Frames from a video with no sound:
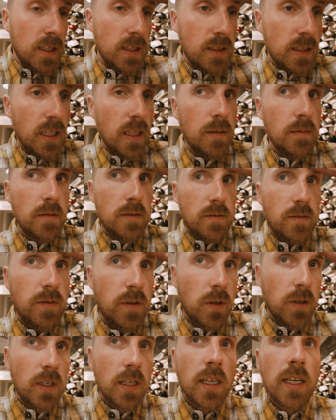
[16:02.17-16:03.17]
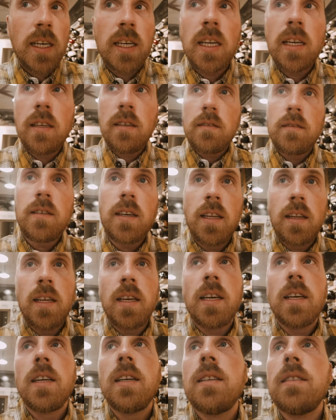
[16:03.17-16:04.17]
His name's FortNine, I
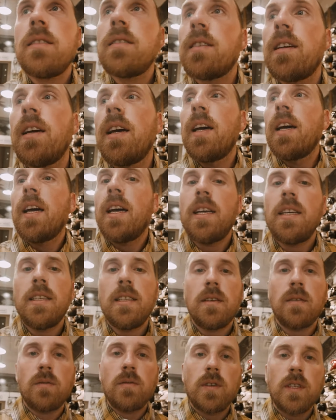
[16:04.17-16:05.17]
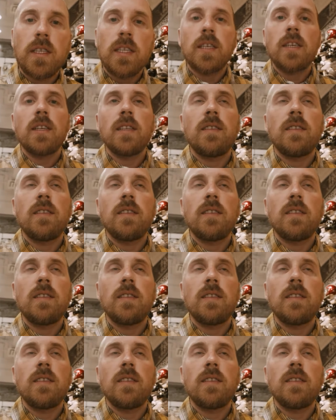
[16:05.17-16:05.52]
think it is. He did a really